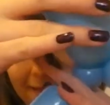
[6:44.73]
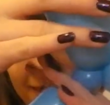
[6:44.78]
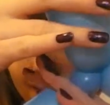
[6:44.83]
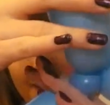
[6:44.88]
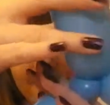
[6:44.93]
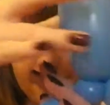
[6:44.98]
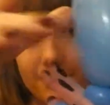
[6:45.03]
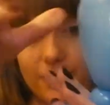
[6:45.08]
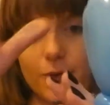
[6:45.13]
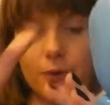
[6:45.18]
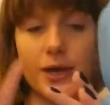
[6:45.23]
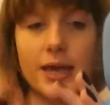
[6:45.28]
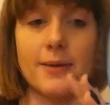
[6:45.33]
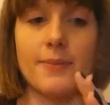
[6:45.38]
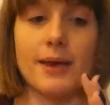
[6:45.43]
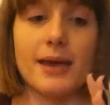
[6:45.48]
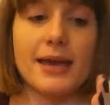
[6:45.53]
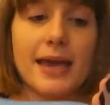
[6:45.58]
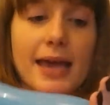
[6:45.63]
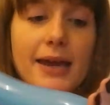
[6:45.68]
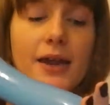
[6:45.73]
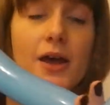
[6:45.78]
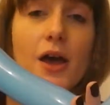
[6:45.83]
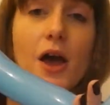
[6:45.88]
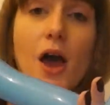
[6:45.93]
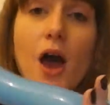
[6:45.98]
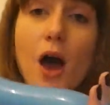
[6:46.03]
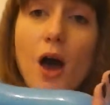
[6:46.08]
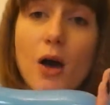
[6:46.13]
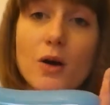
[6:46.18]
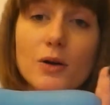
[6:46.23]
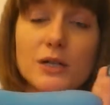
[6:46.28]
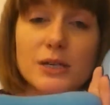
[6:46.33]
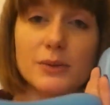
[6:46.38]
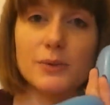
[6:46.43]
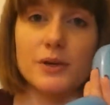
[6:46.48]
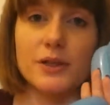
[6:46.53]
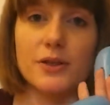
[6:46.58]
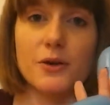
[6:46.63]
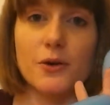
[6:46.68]
there for him. Again, hold
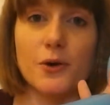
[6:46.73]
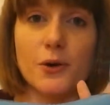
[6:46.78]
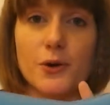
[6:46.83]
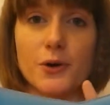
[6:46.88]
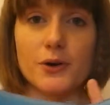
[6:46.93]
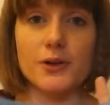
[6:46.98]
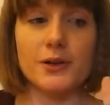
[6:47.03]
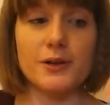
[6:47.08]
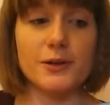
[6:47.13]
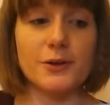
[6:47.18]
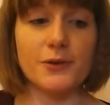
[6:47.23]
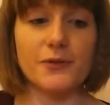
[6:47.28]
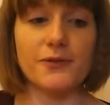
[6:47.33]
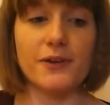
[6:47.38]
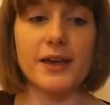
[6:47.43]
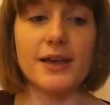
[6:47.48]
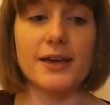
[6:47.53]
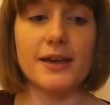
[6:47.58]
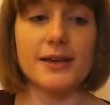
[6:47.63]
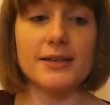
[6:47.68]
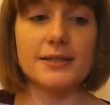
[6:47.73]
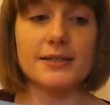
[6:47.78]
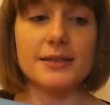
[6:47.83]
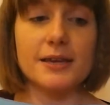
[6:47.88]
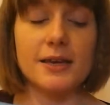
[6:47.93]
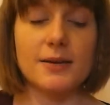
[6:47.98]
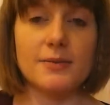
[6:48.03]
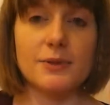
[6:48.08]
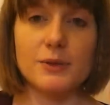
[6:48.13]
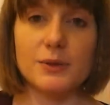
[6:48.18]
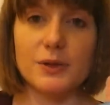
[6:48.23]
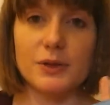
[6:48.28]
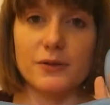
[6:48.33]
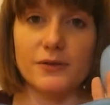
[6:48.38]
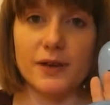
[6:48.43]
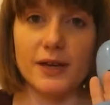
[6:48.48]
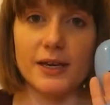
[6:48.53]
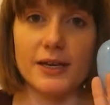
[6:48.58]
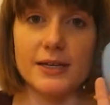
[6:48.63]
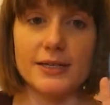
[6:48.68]
it with your fingers, between your
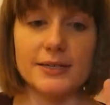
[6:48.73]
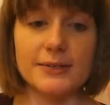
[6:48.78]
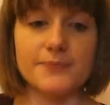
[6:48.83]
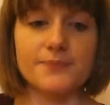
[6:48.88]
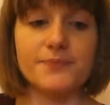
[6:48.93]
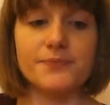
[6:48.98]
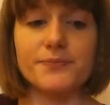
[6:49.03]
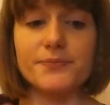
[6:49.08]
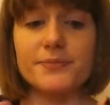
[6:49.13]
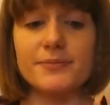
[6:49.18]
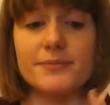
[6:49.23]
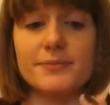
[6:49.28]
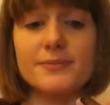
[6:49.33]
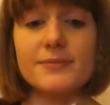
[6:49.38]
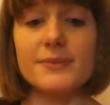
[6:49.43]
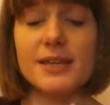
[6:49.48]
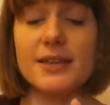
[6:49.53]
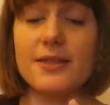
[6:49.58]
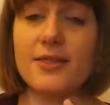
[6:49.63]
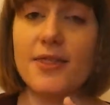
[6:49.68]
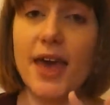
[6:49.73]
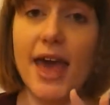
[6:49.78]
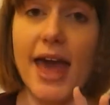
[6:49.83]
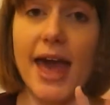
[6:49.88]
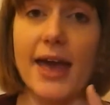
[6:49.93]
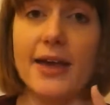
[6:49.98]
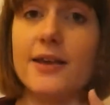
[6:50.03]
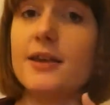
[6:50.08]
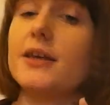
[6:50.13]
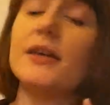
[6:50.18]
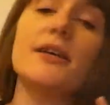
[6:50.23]
fingers, there.